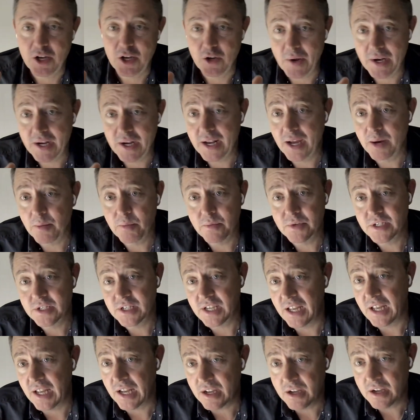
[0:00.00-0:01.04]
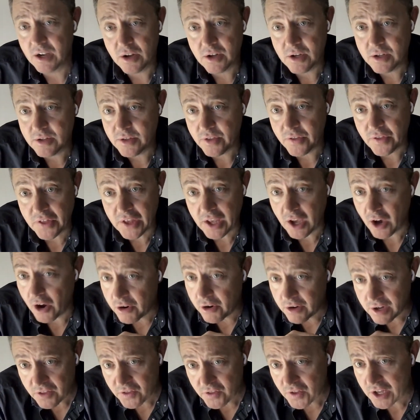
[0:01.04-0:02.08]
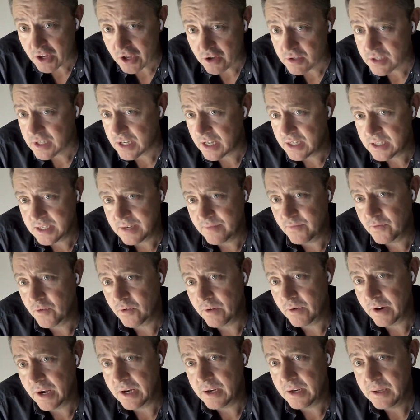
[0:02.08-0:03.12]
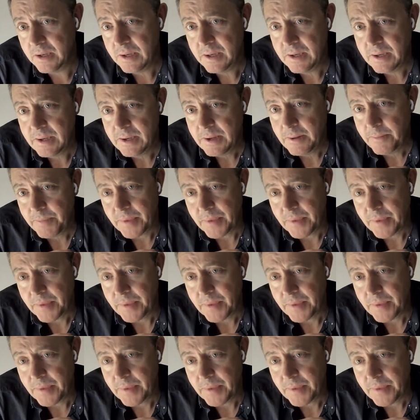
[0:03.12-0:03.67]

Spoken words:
then you end up seeing the only thing you see is infrared.